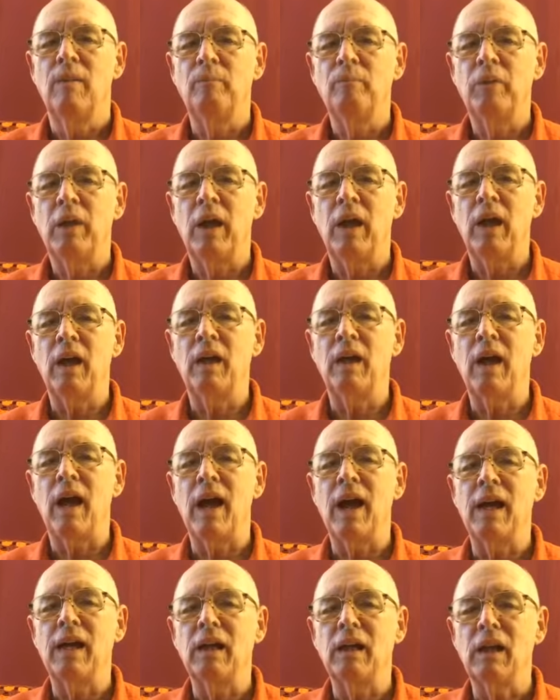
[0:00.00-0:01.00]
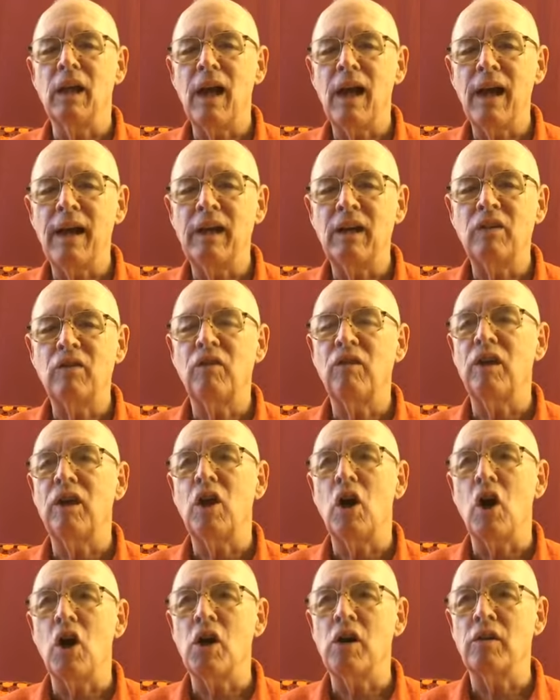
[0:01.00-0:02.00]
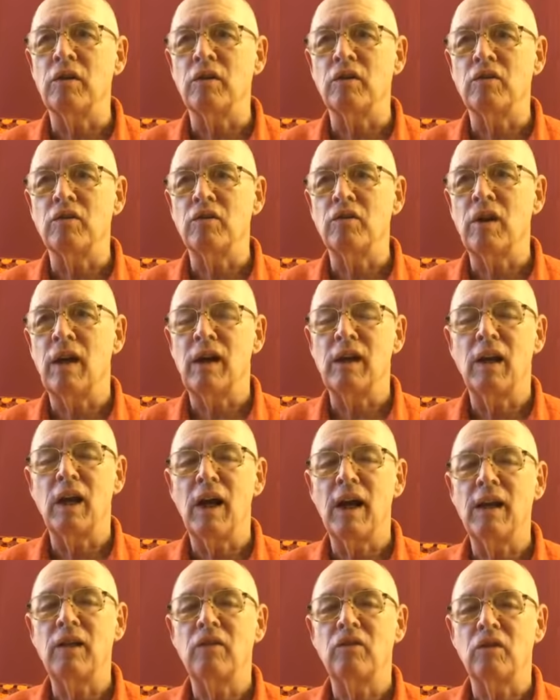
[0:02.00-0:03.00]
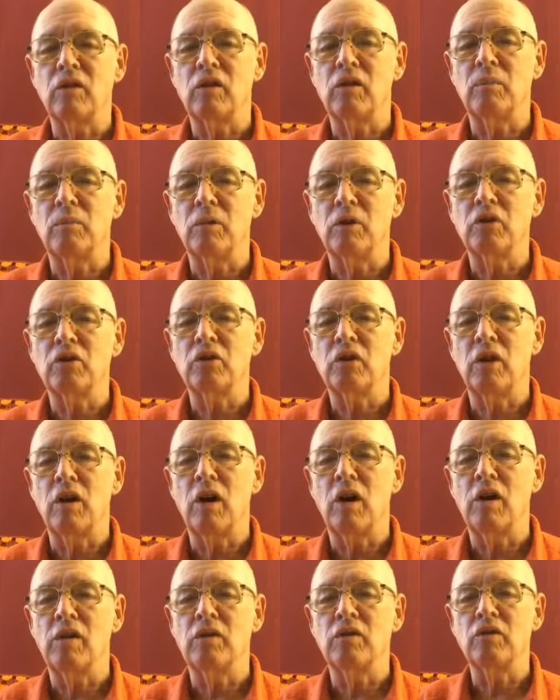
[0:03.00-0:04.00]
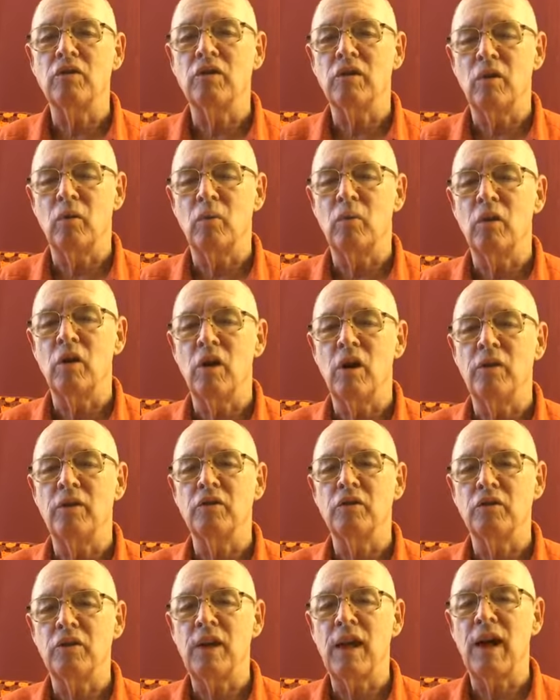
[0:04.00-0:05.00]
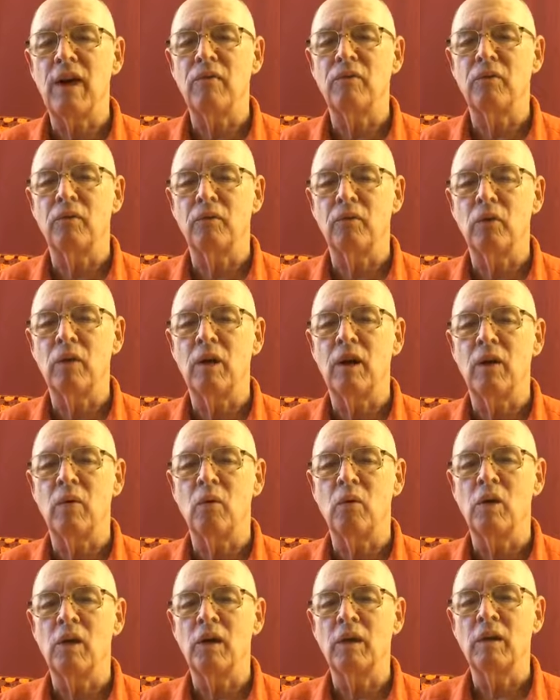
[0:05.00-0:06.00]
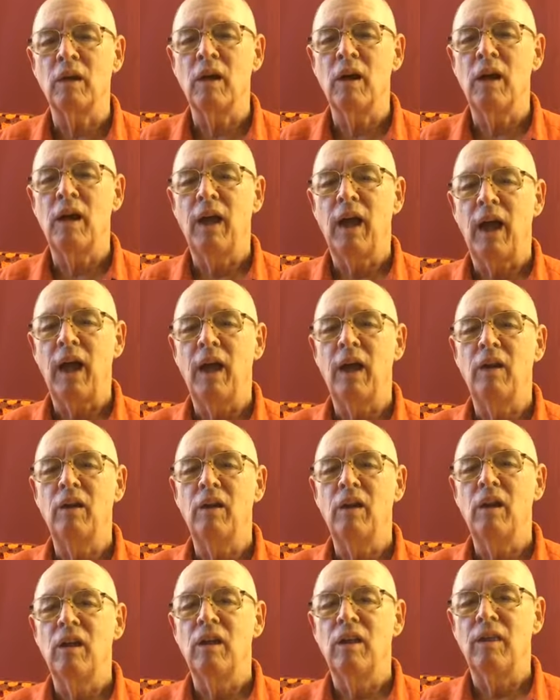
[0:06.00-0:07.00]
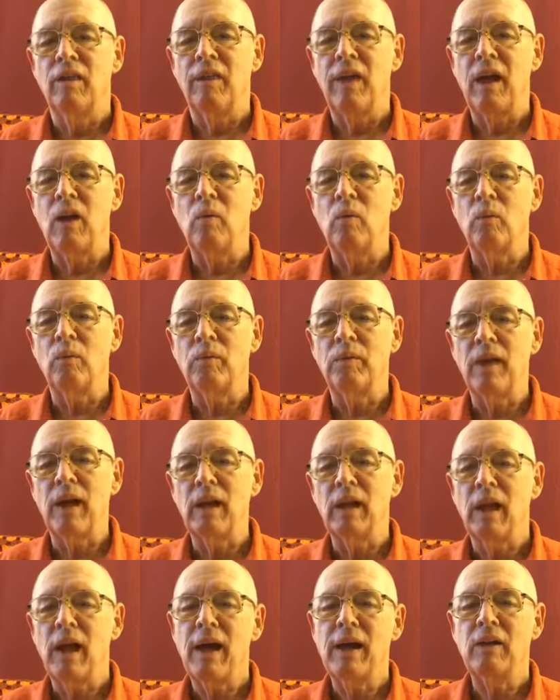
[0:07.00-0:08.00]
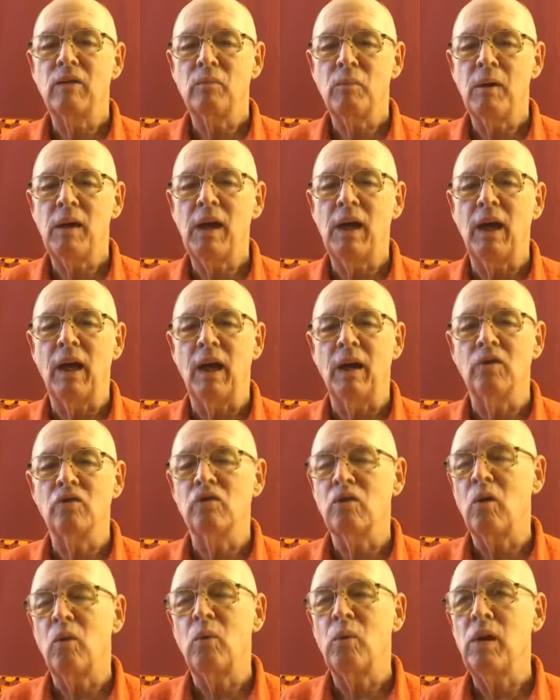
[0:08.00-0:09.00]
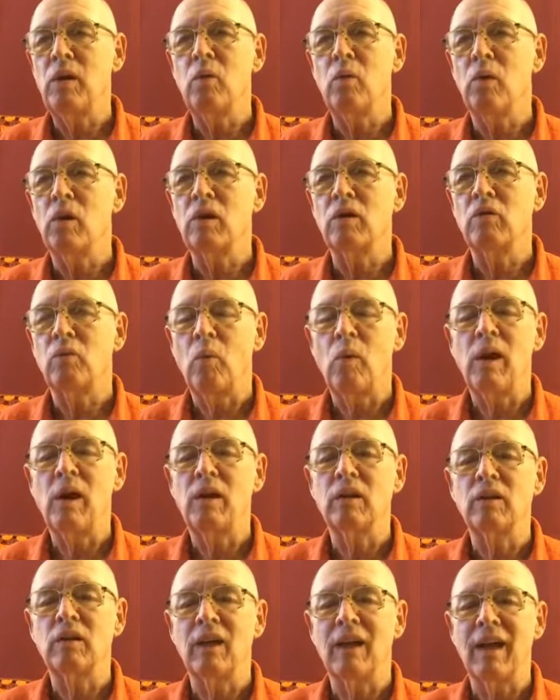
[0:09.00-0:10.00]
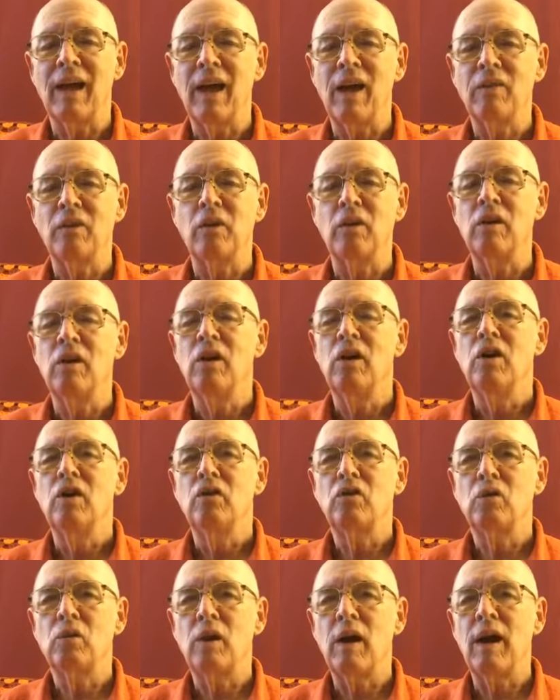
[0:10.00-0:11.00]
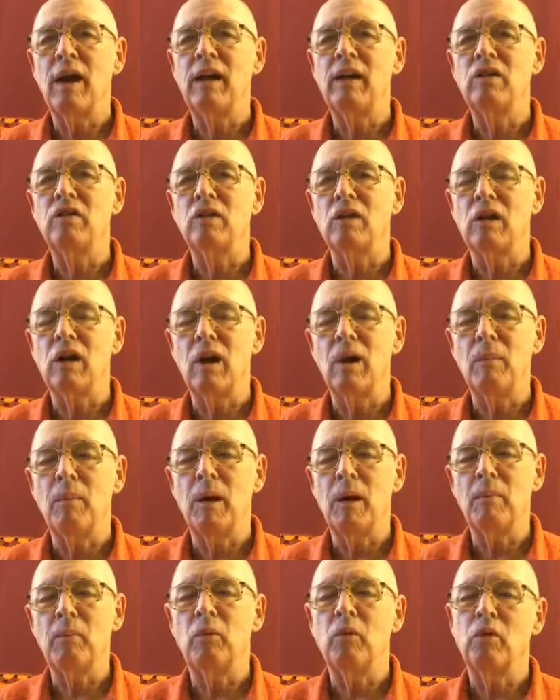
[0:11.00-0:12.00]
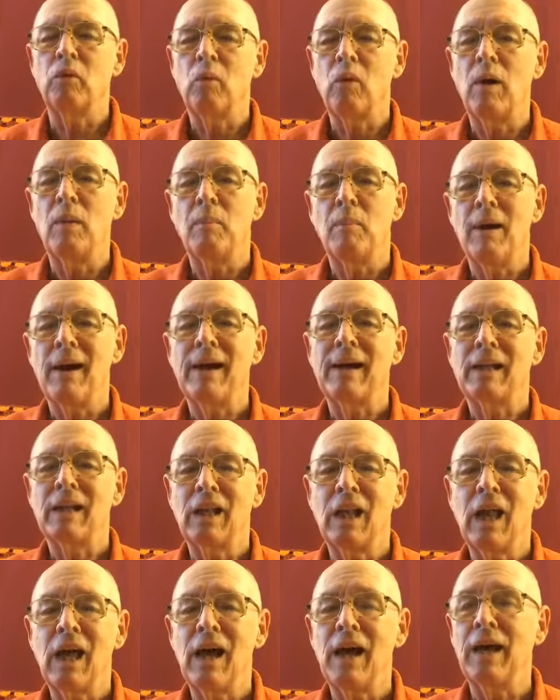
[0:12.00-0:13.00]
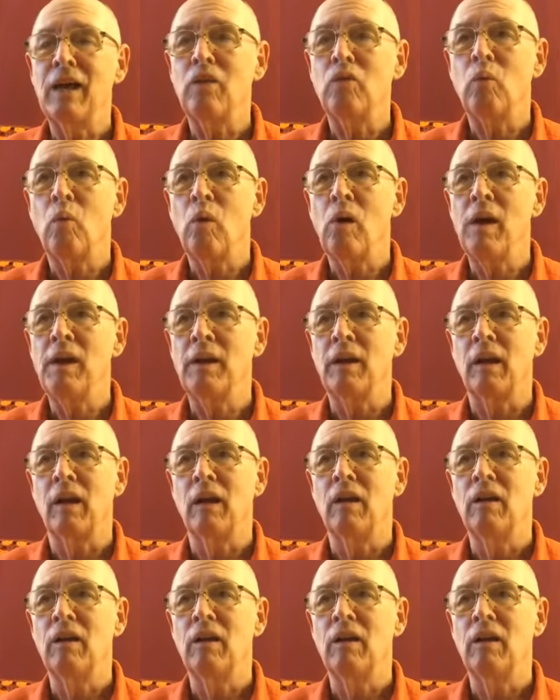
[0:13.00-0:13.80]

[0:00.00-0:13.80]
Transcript: And I liked the artists. I liked the commercial artists that were on the staff of where I worked, and they liked me. And so we worked well together trying to come up with what my client wanted.